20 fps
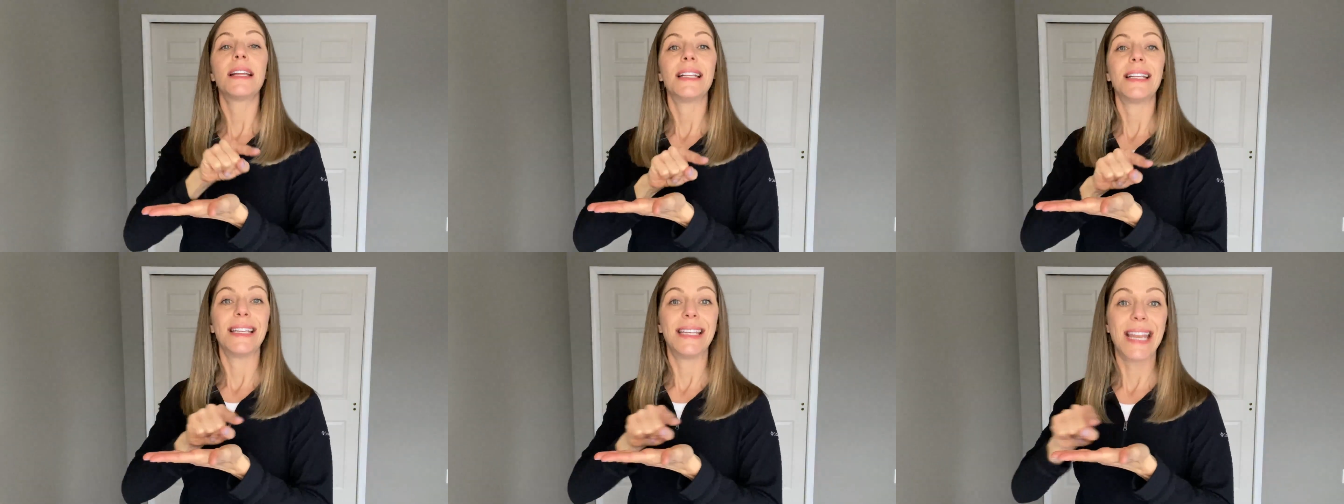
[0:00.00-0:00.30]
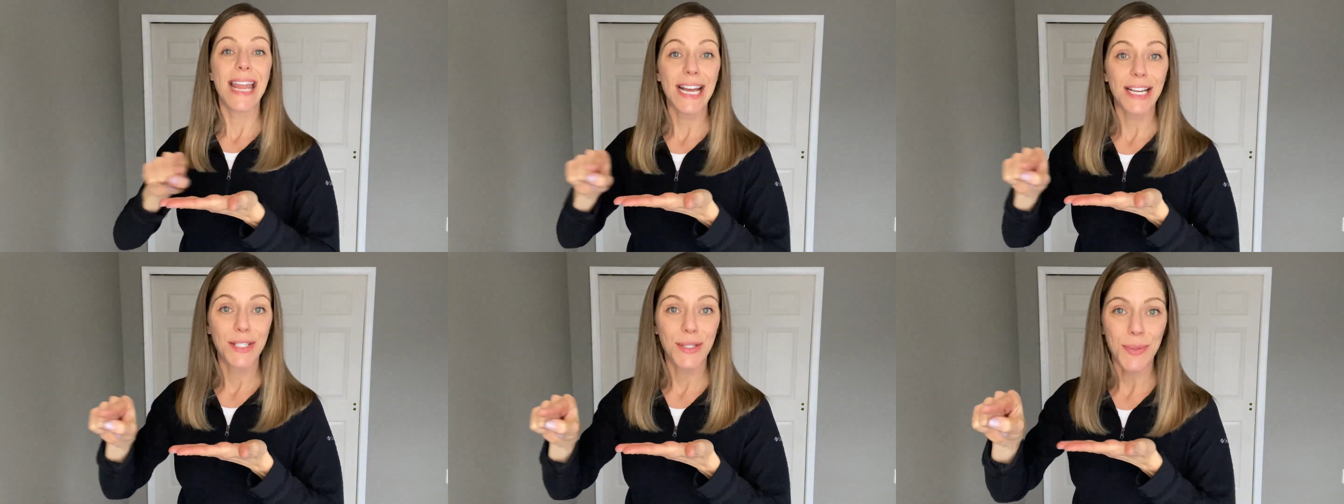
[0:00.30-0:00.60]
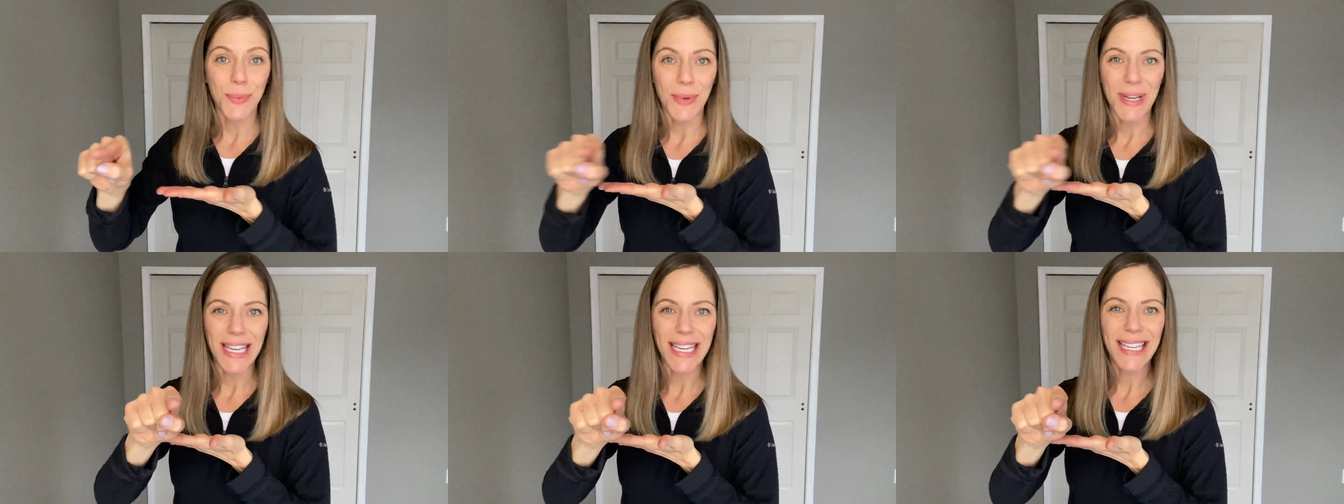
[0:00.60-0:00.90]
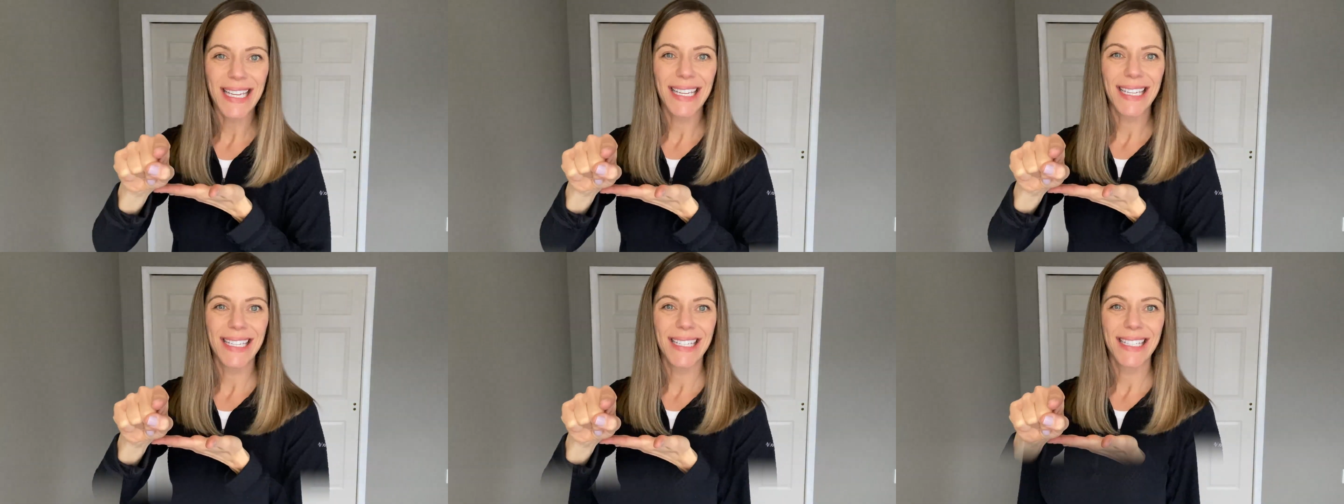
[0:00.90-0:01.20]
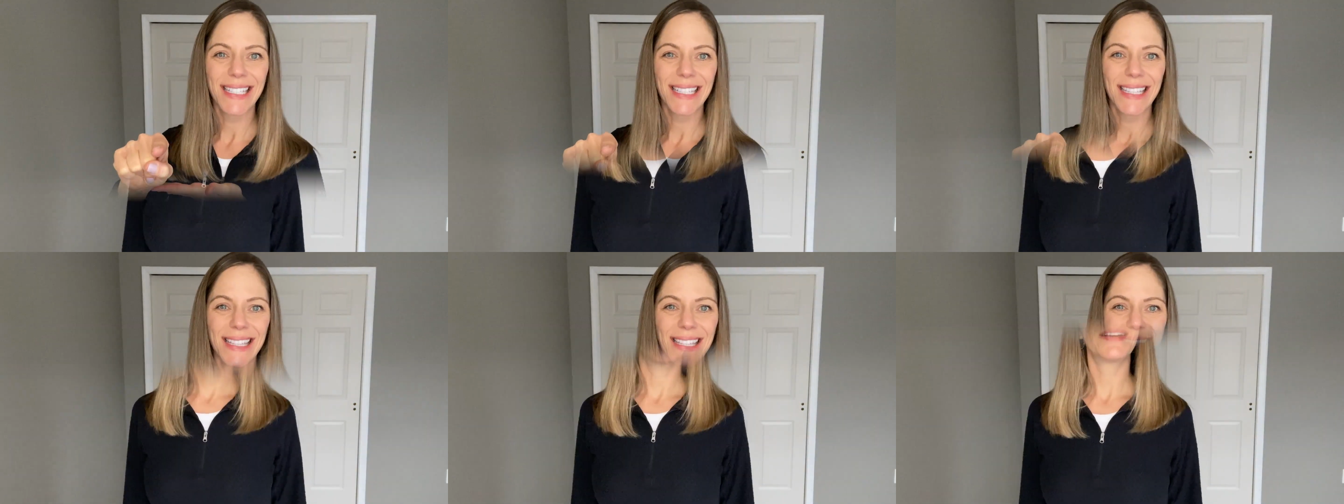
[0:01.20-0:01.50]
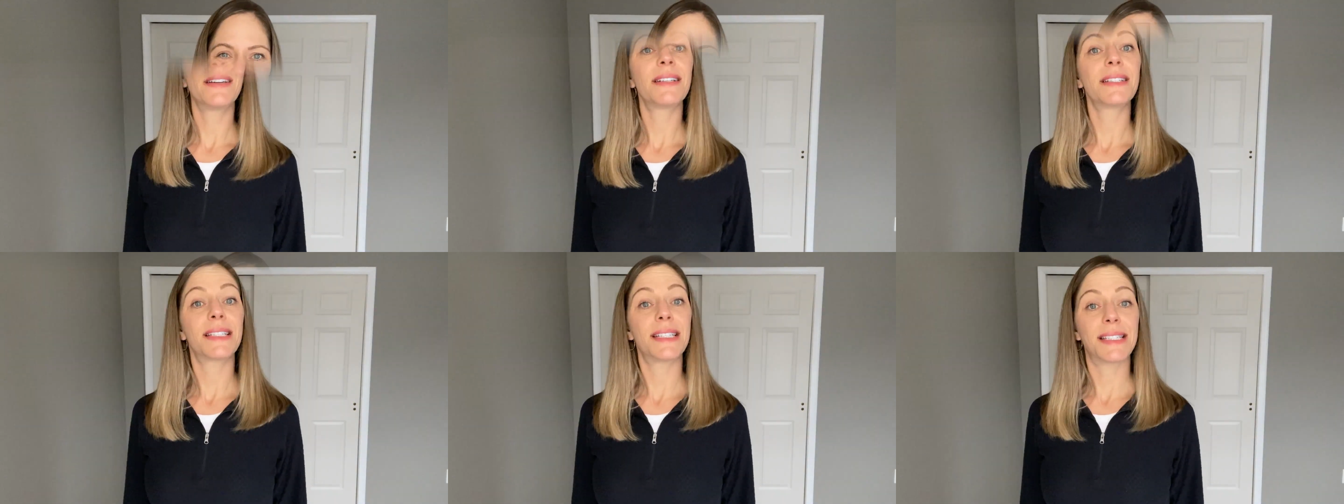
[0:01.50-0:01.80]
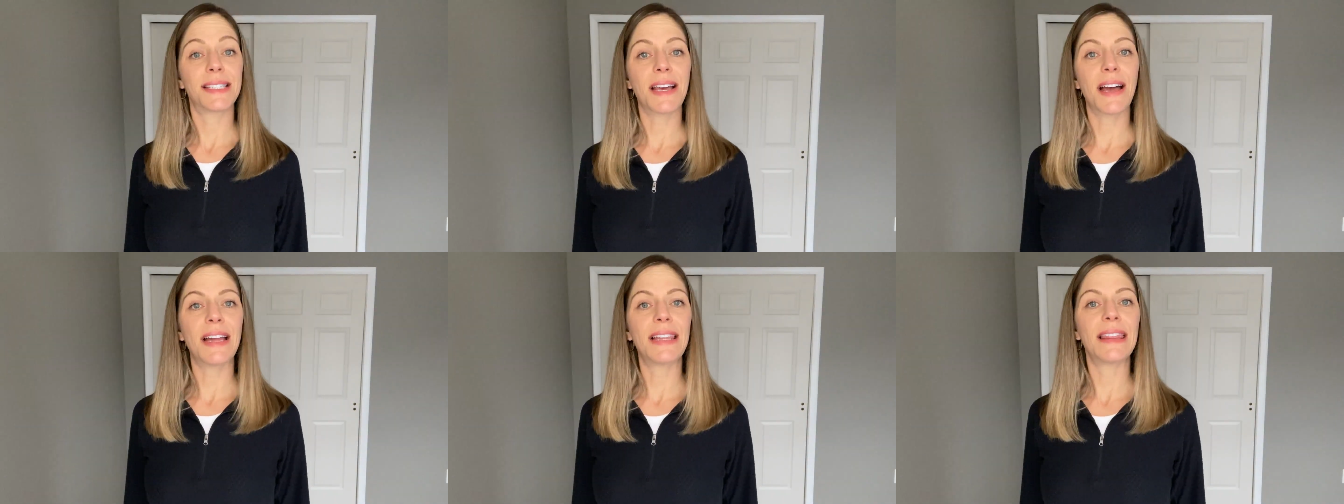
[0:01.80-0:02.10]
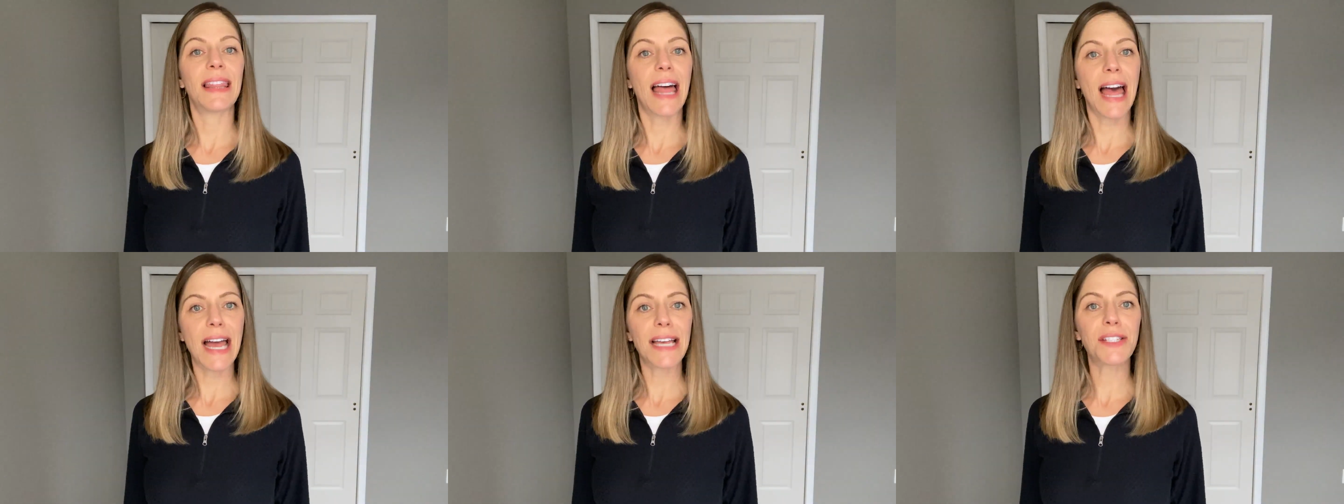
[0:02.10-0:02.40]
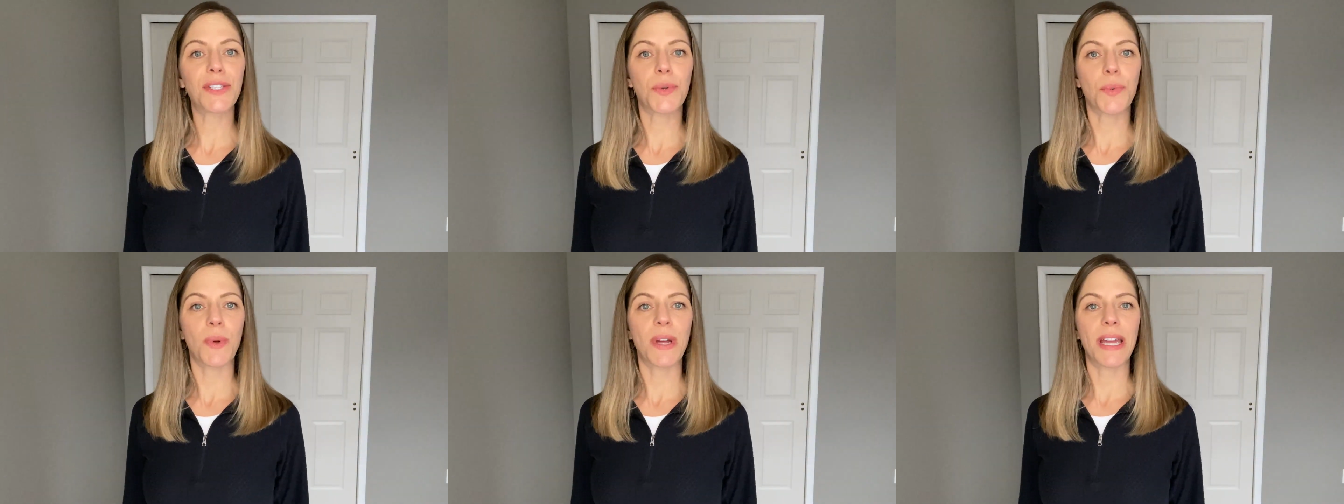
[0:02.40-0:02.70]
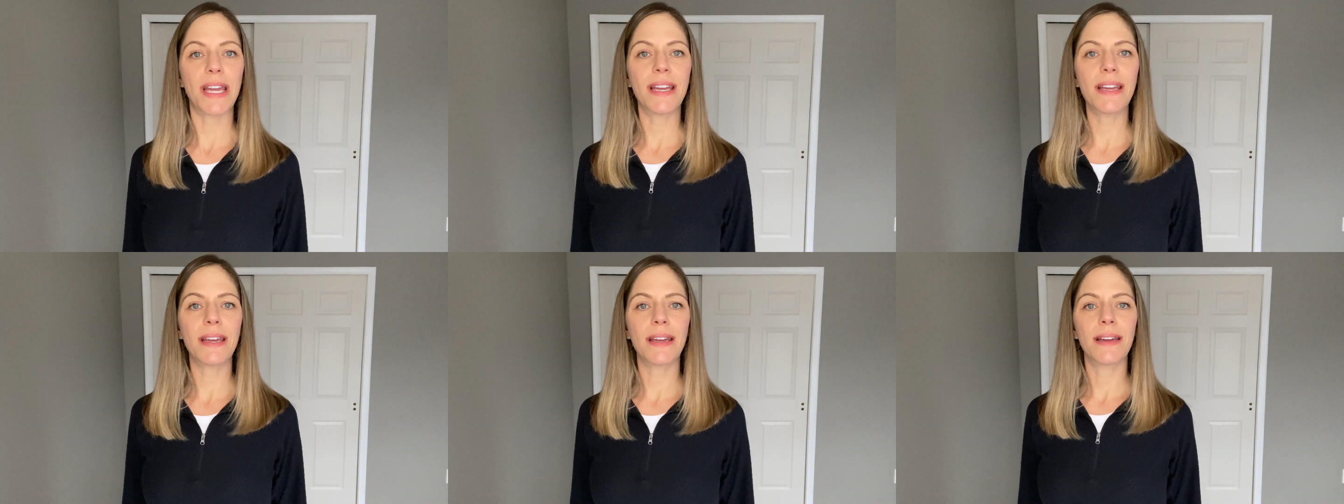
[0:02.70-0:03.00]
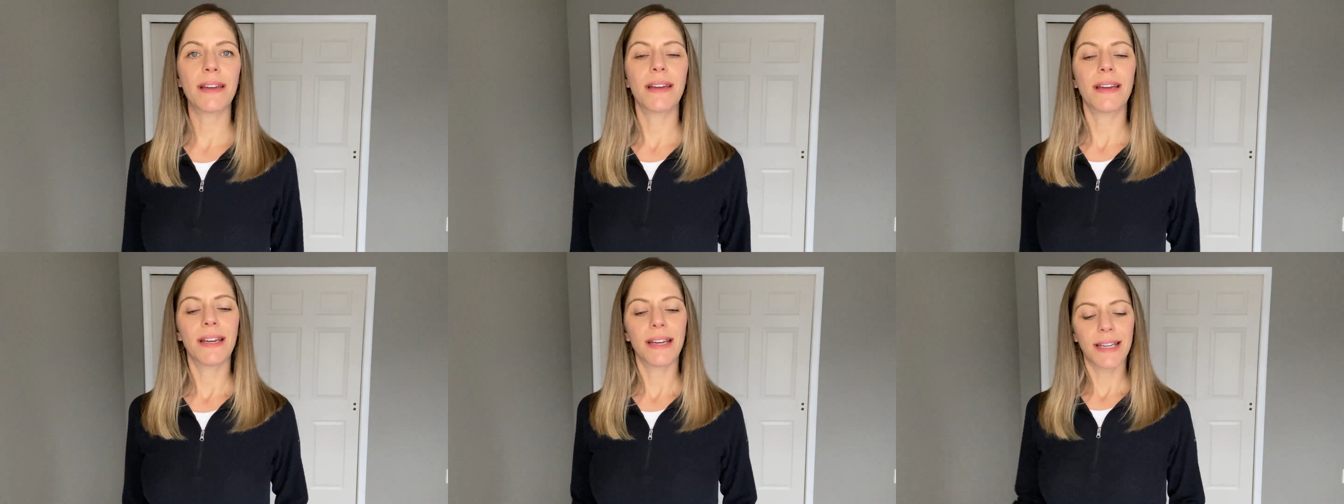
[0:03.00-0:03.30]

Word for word: Next week. To sign last week,